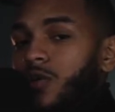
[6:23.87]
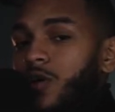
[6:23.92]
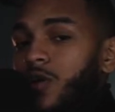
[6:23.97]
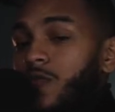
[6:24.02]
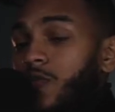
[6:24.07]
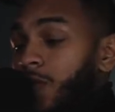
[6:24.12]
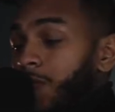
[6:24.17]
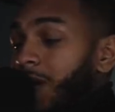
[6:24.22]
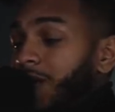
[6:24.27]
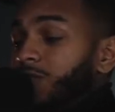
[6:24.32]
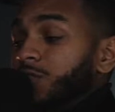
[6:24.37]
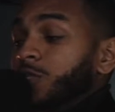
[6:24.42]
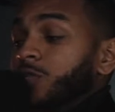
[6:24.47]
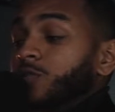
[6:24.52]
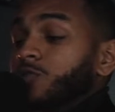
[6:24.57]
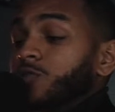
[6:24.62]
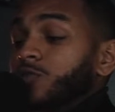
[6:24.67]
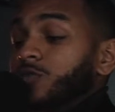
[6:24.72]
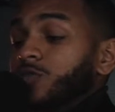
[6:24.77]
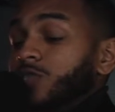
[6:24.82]
for my
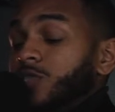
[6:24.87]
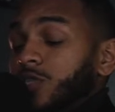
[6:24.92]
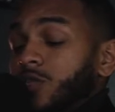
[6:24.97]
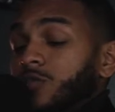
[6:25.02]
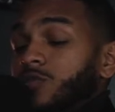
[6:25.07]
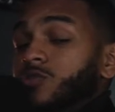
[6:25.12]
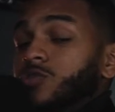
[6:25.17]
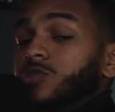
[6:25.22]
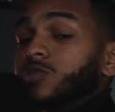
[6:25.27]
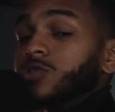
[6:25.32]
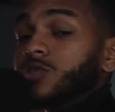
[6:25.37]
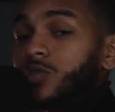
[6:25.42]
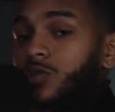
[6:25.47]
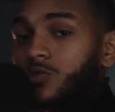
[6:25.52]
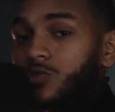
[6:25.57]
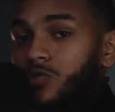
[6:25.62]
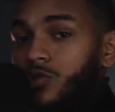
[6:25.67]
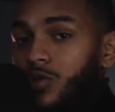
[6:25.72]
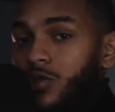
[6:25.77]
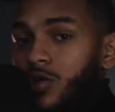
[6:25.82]
children's children's
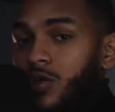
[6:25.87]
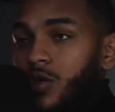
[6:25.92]
children.